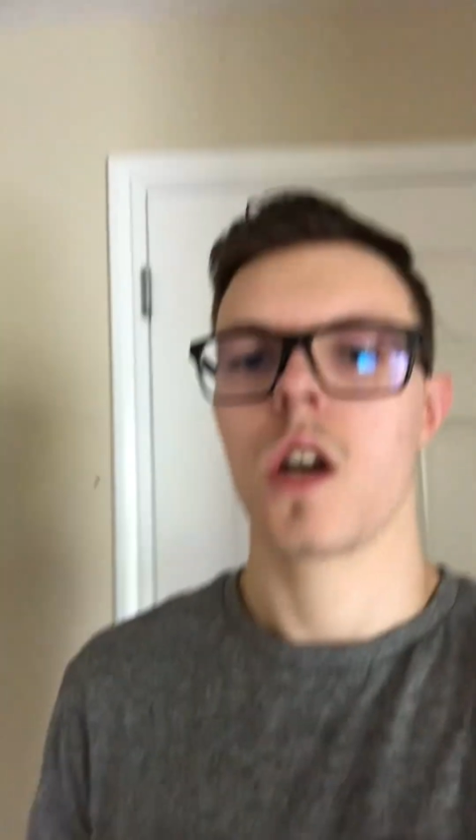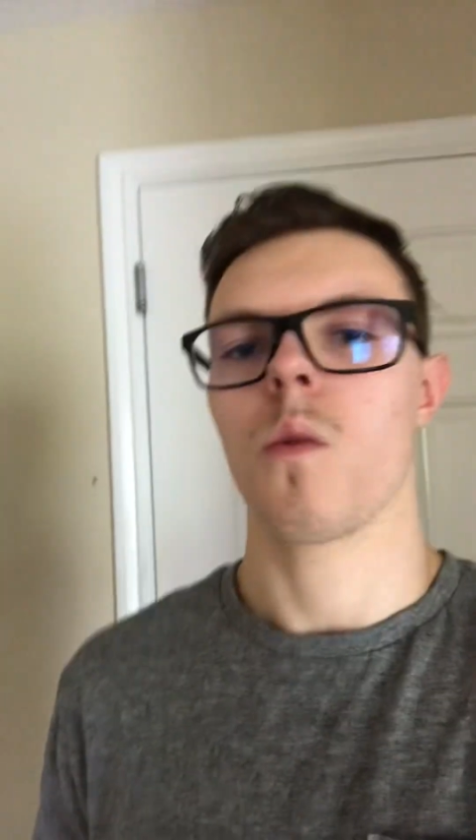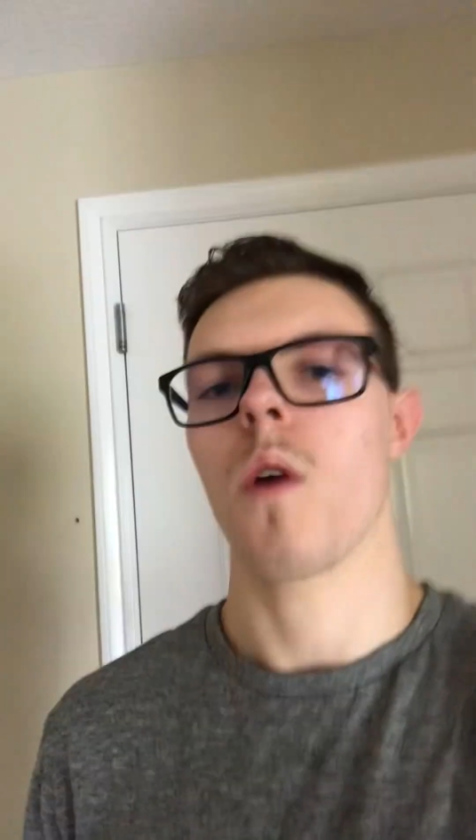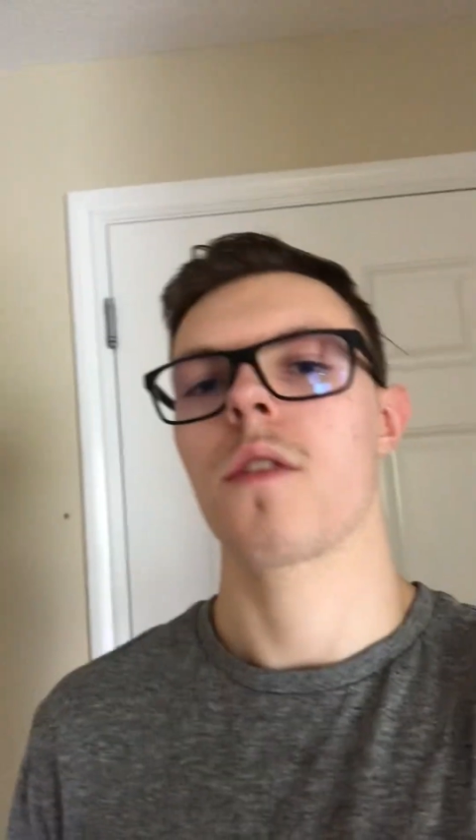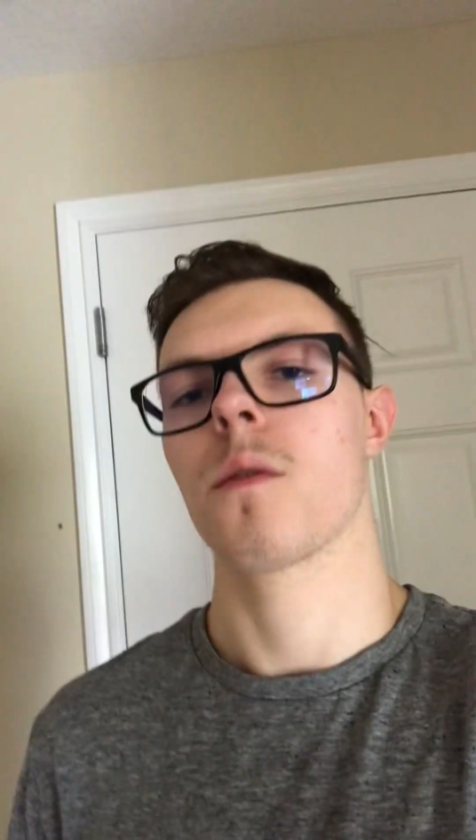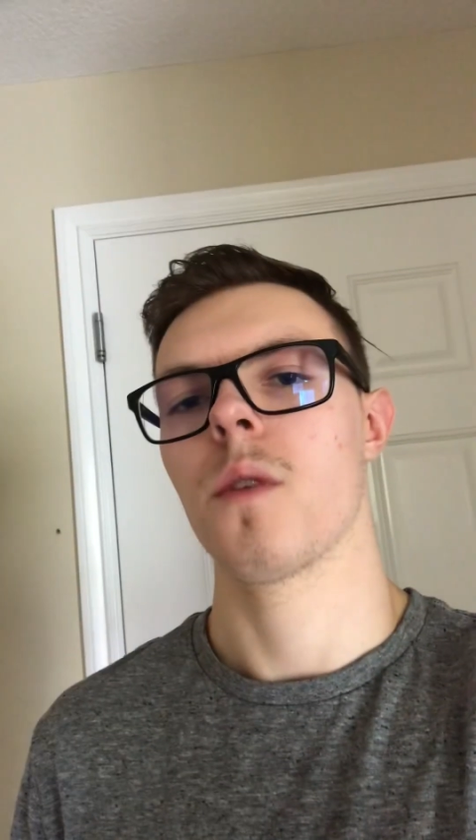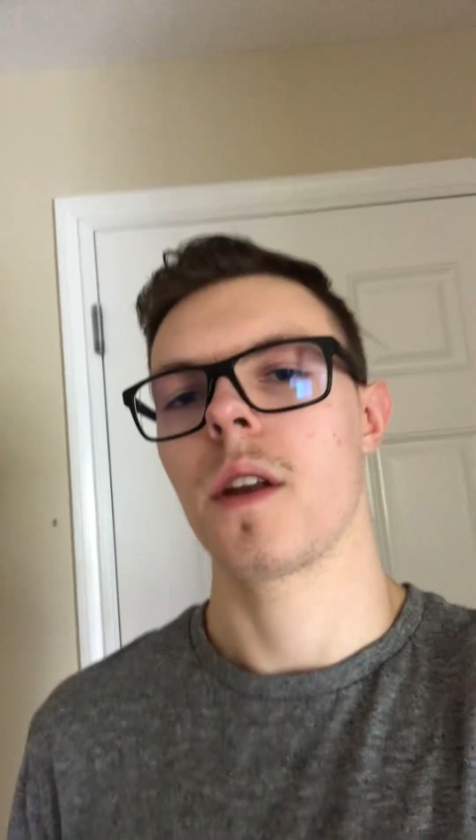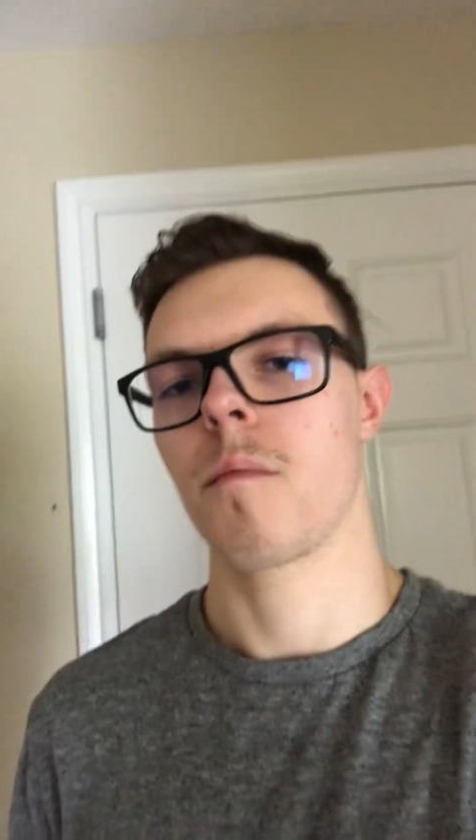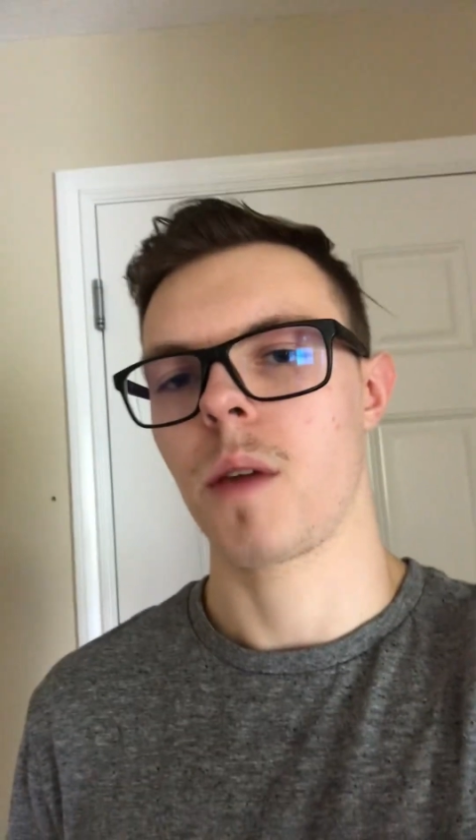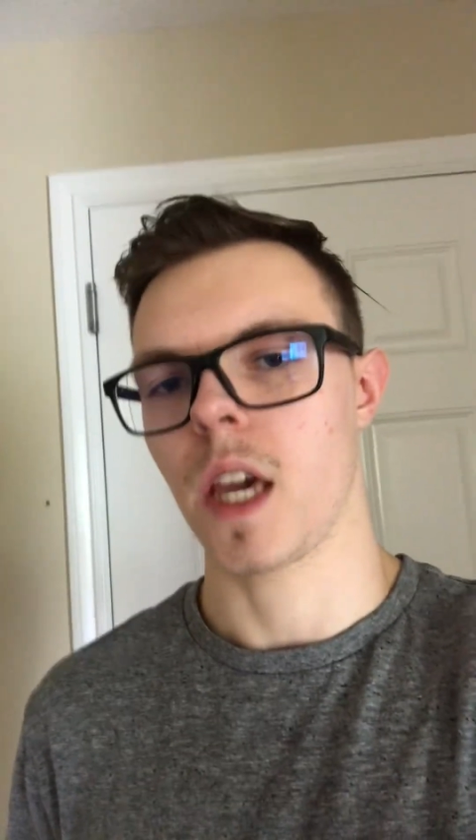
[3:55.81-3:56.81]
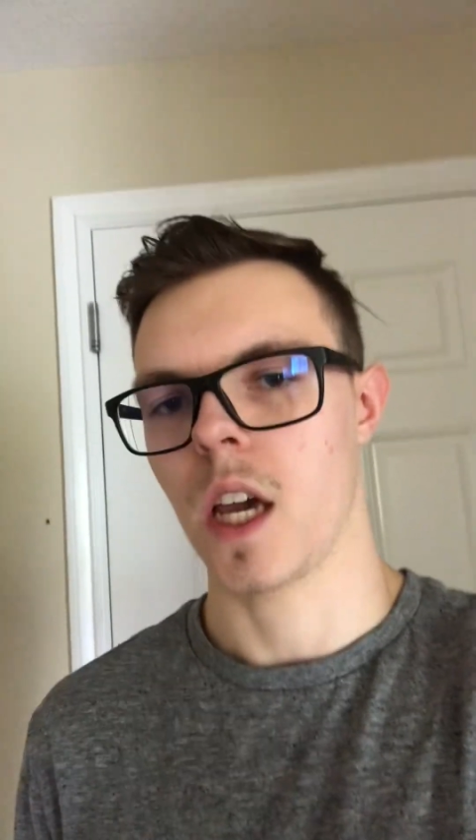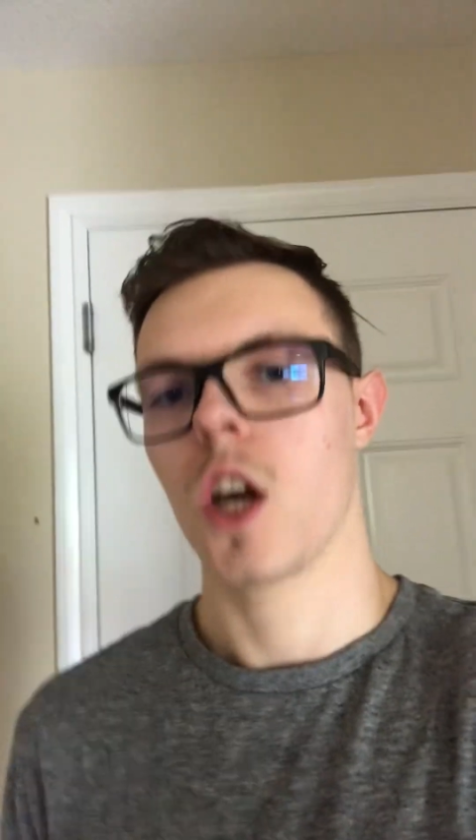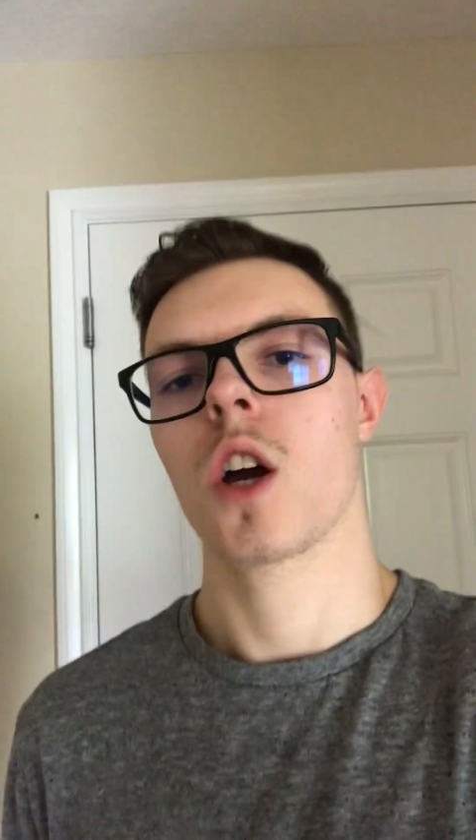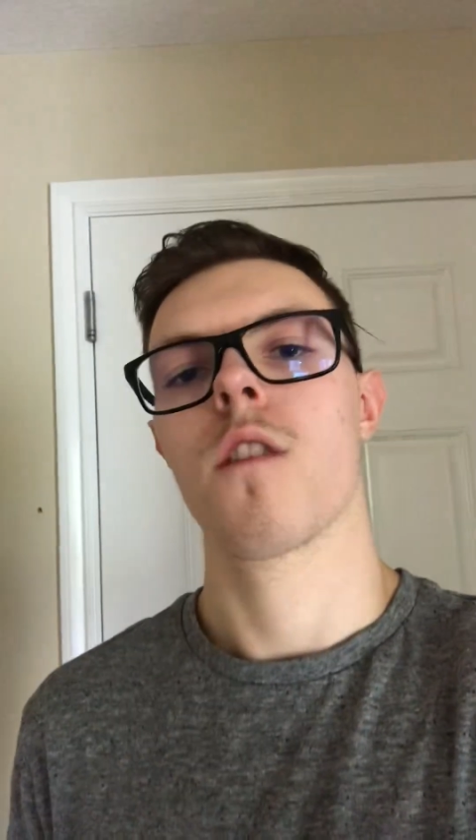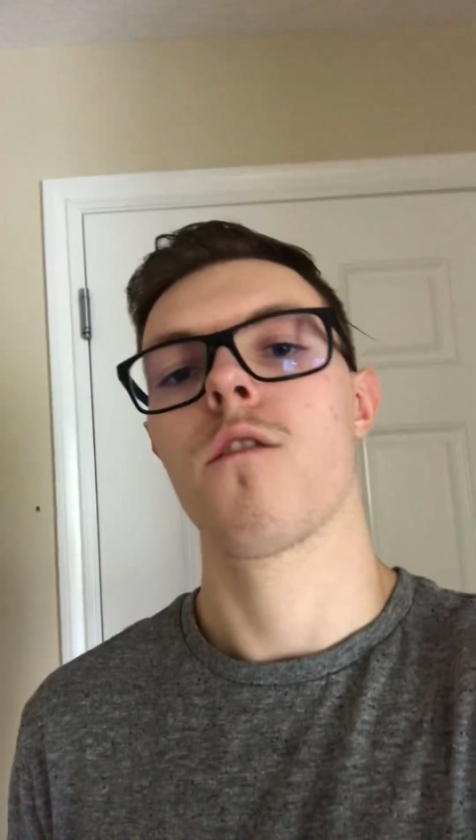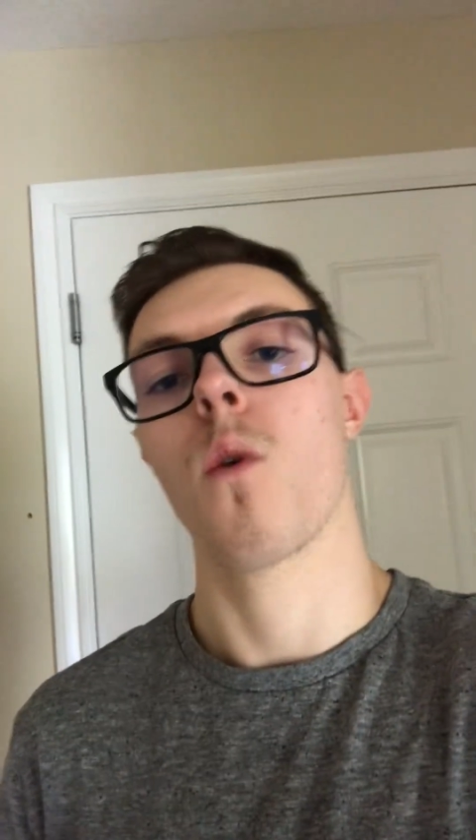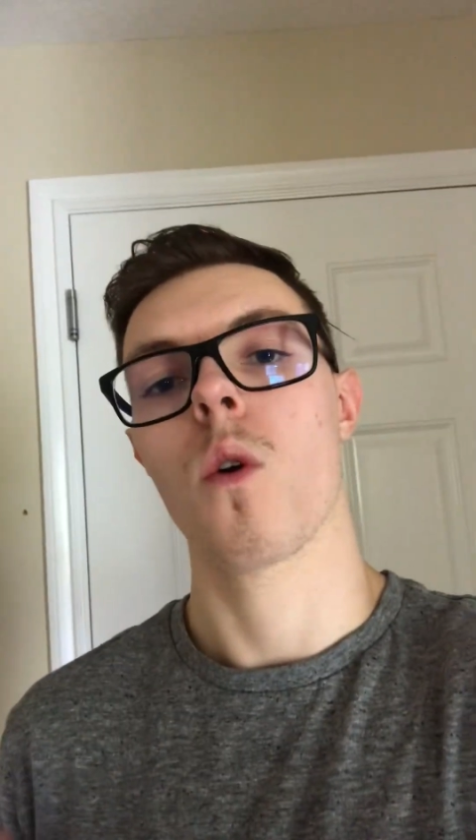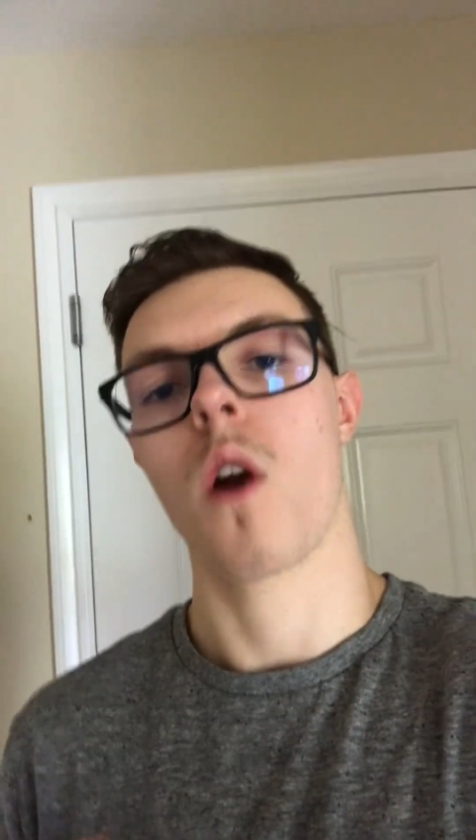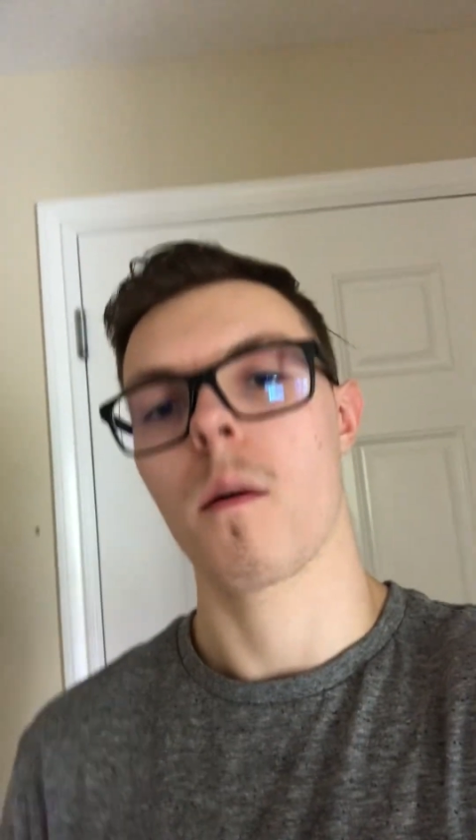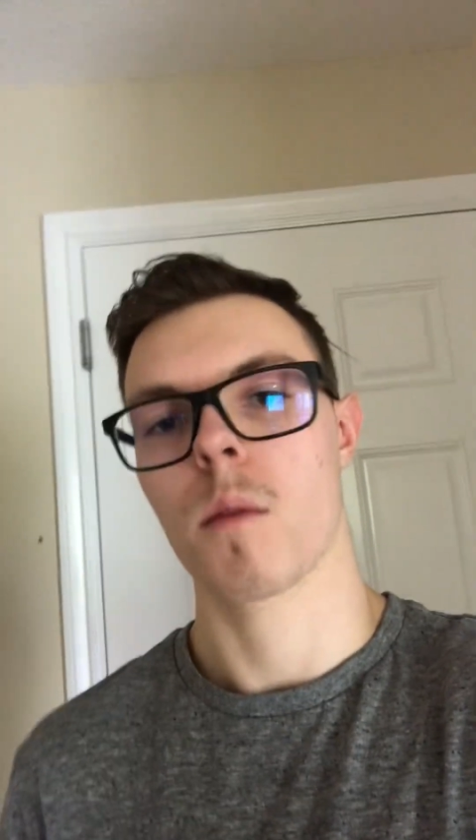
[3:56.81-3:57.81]
whether it be
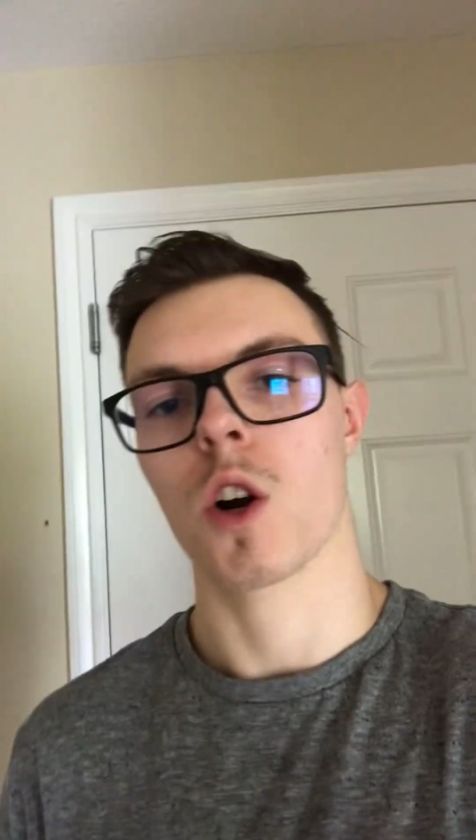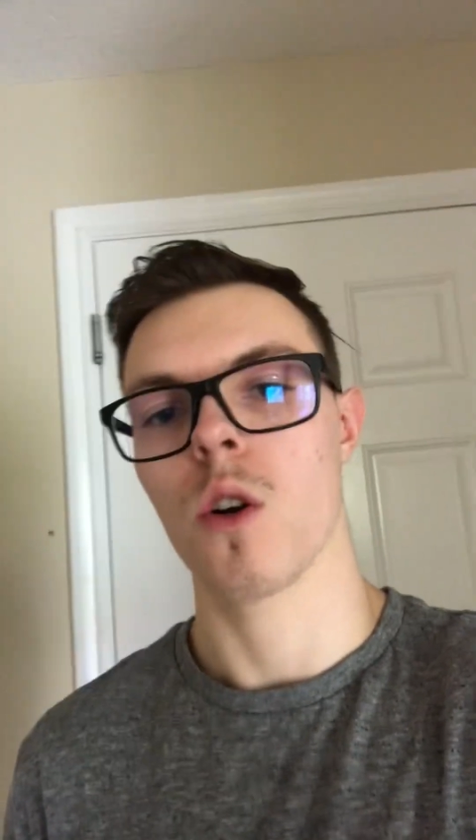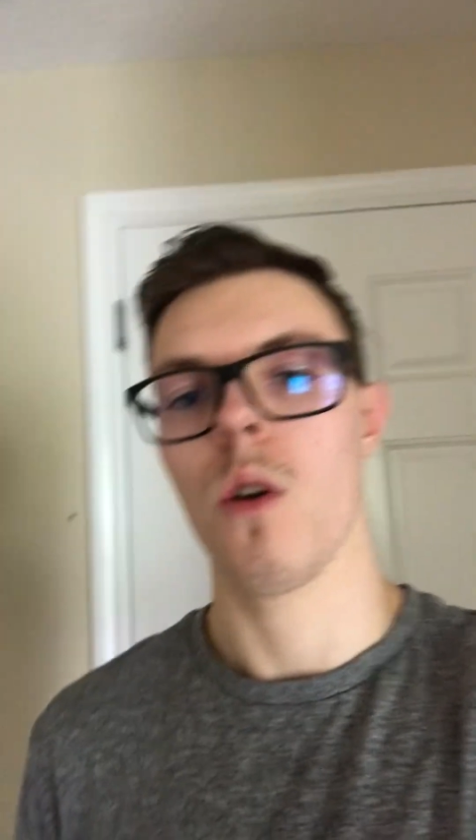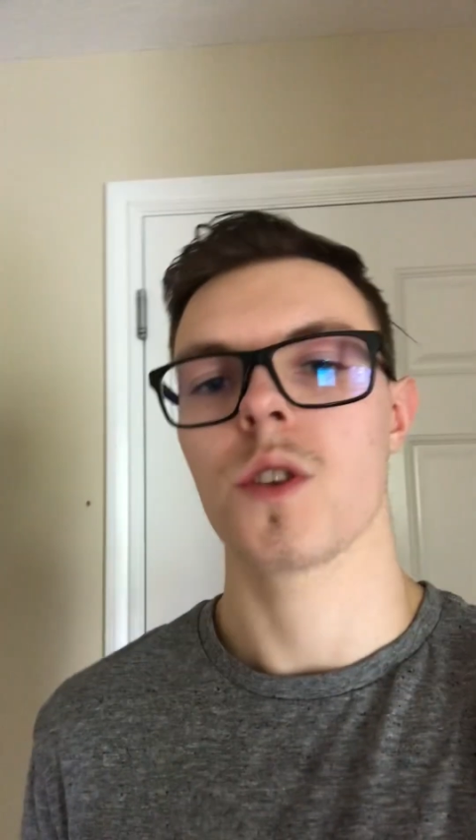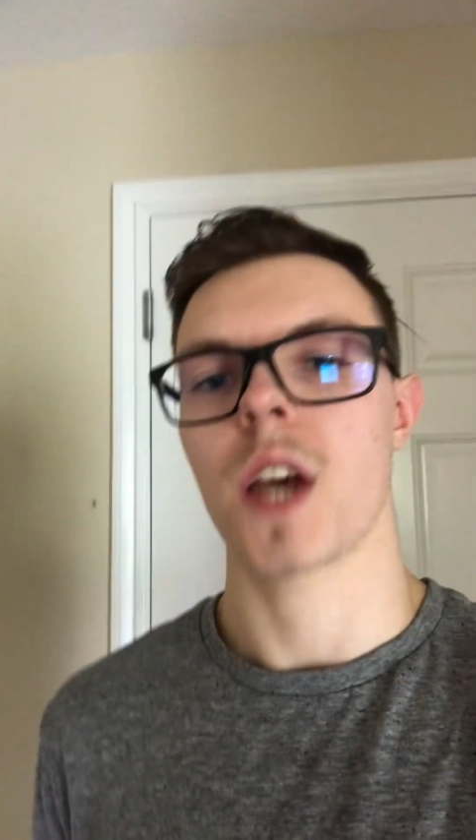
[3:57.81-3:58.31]
forearm curls,